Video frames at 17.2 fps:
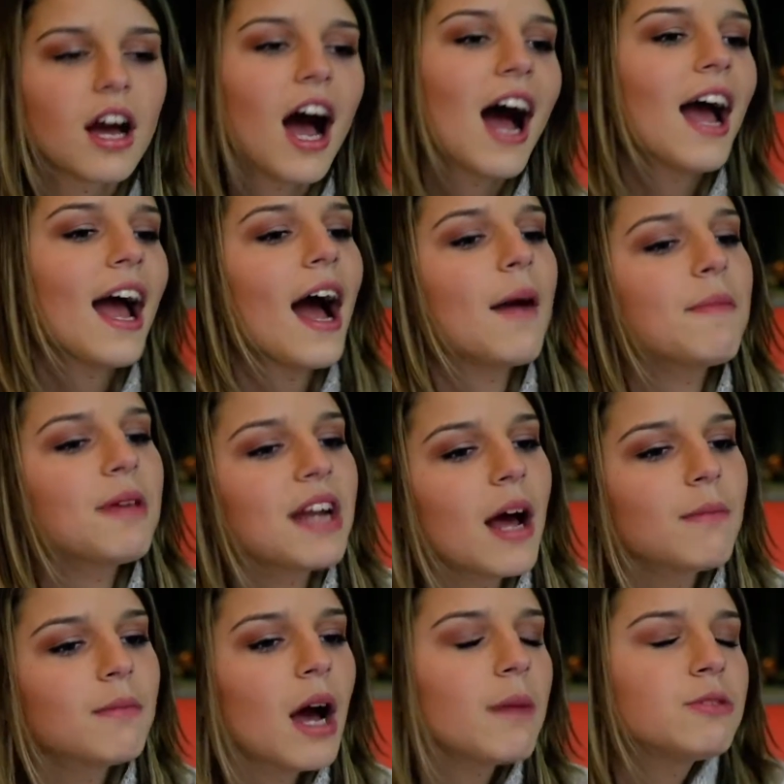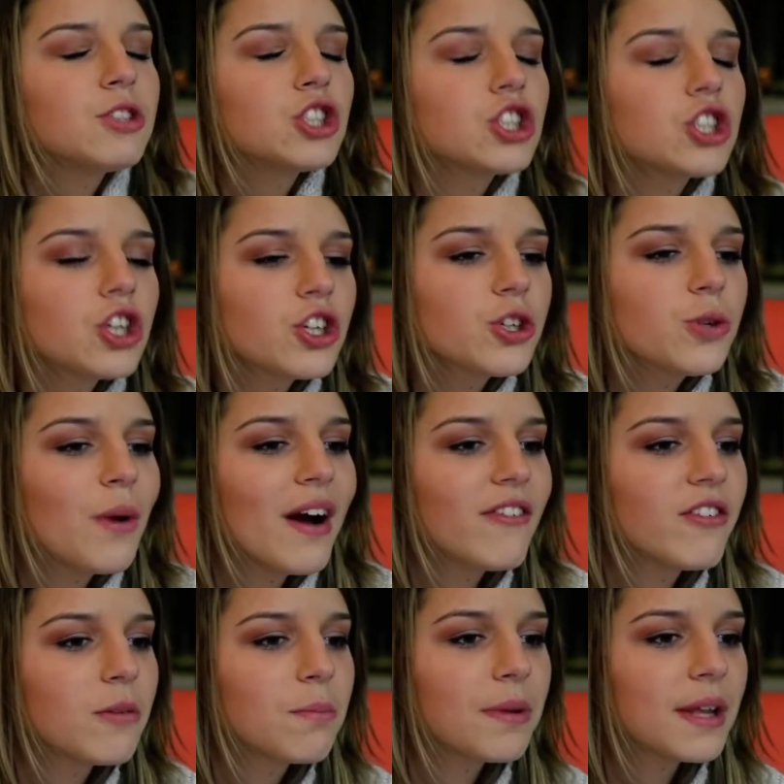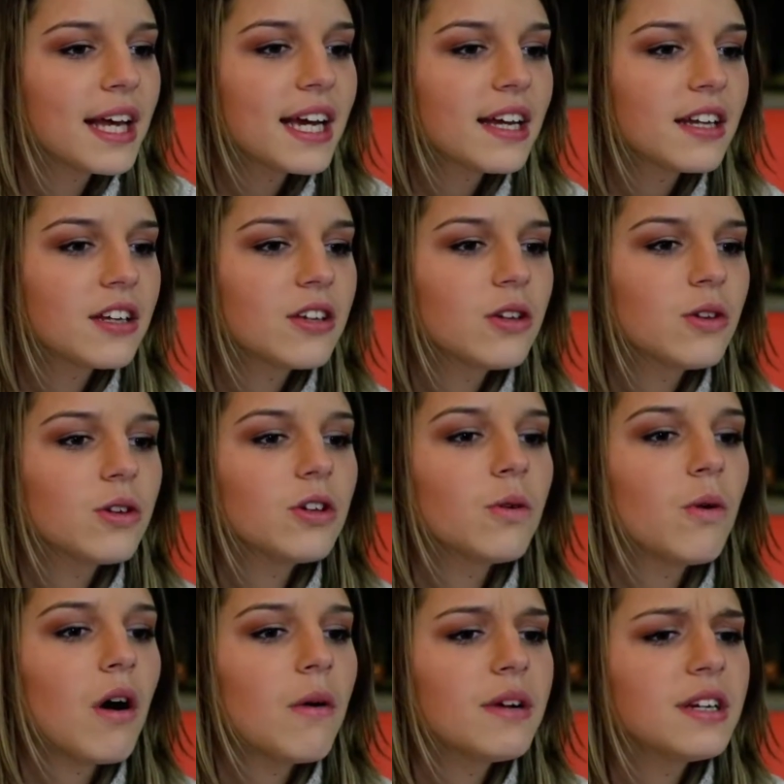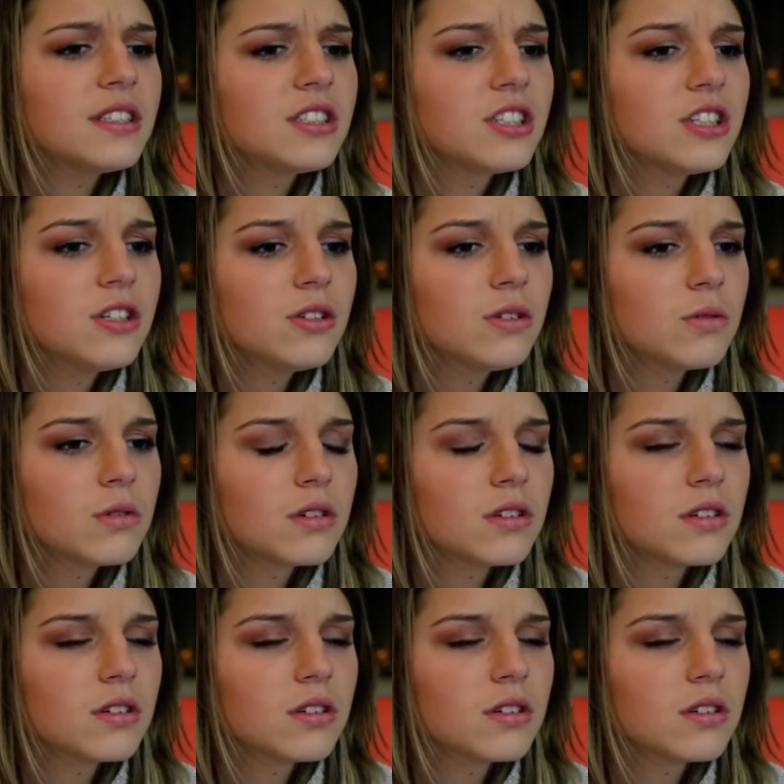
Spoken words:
I mean, I'm sure you have a plan. You always do.